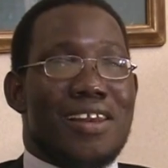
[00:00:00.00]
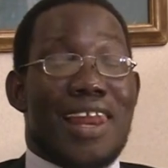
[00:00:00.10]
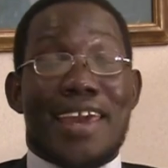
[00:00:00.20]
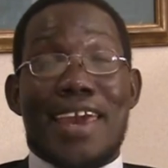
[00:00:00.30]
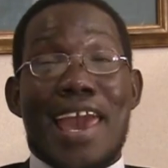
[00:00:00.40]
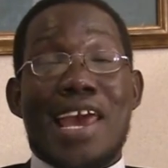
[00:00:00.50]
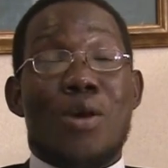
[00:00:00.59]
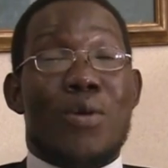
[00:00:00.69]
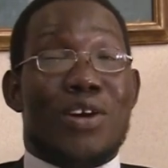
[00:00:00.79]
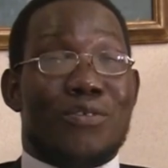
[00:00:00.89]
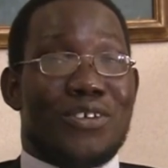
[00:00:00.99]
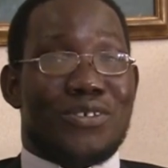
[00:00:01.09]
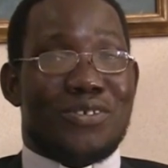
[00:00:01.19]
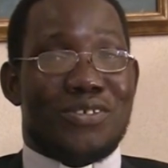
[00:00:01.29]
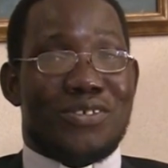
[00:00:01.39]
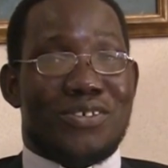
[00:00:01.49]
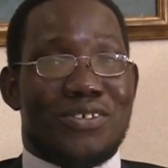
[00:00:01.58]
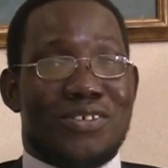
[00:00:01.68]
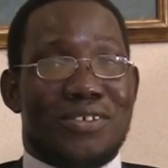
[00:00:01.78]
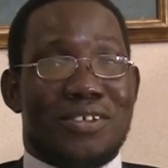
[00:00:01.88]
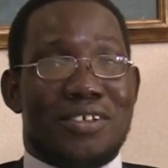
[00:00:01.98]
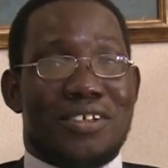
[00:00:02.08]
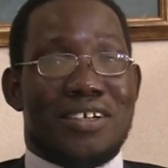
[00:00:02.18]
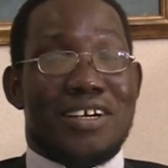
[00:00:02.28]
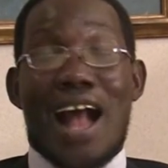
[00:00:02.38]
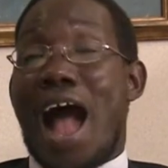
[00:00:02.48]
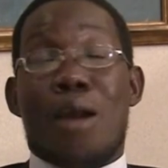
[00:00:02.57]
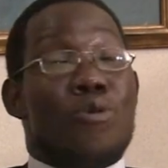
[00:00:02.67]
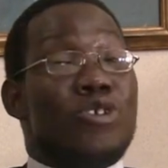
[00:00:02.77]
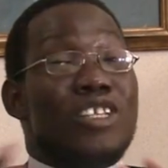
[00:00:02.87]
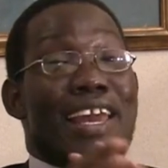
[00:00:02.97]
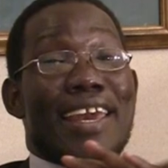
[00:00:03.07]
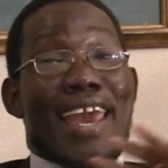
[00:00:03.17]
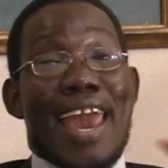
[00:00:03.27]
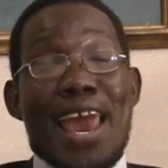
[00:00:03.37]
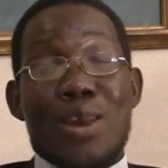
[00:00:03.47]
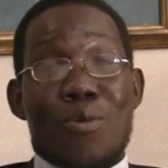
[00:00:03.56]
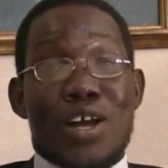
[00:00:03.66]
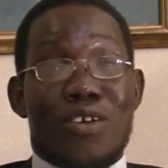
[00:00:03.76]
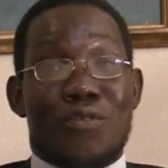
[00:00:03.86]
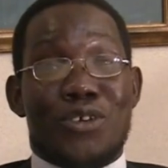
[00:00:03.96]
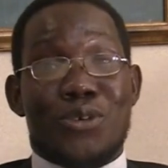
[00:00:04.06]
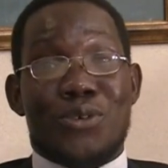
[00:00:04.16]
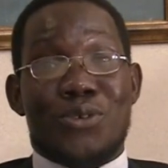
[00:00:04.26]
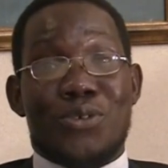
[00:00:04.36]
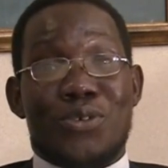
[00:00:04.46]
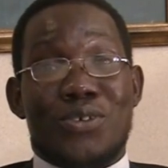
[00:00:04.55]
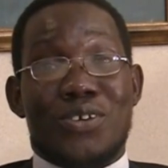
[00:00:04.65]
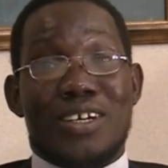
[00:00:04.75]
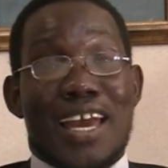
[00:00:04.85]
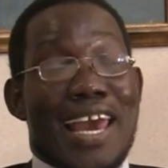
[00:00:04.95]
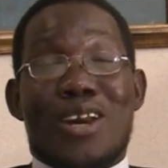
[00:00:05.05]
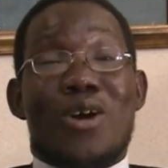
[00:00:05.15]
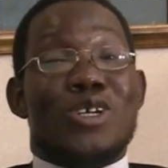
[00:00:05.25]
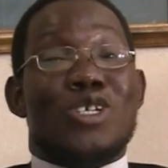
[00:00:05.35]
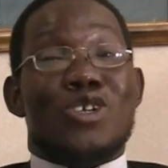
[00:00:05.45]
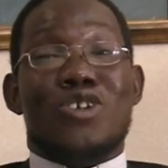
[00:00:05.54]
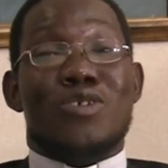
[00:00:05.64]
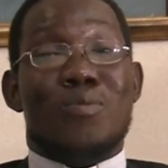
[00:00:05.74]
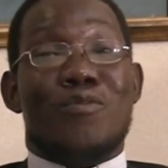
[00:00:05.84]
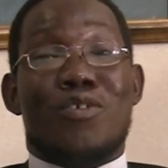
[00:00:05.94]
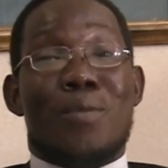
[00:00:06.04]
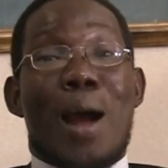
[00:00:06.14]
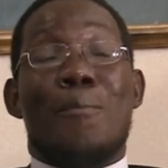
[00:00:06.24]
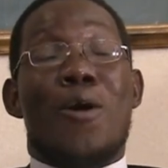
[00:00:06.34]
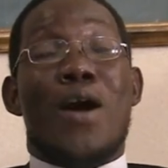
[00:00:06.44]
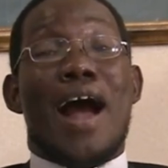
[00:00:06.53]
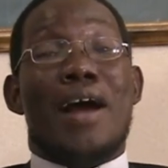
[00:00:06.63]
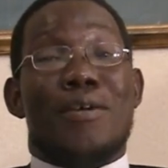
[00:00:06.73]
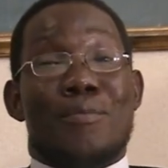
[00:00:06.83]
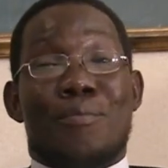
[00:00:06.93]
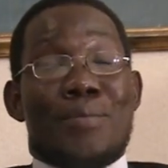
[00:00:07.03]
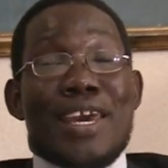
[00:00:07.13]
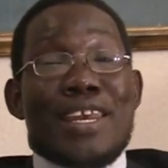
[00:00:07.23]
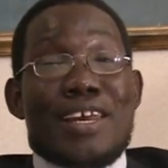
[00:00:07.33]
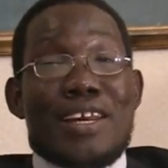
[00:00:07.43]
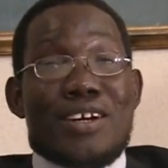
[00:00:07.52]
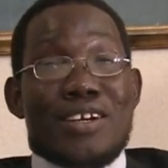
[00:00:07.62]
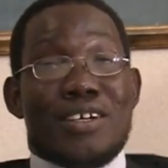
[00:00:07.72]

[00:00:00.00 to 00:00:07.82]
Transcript: like any one of you. I was like any one of you, and God chose me from among many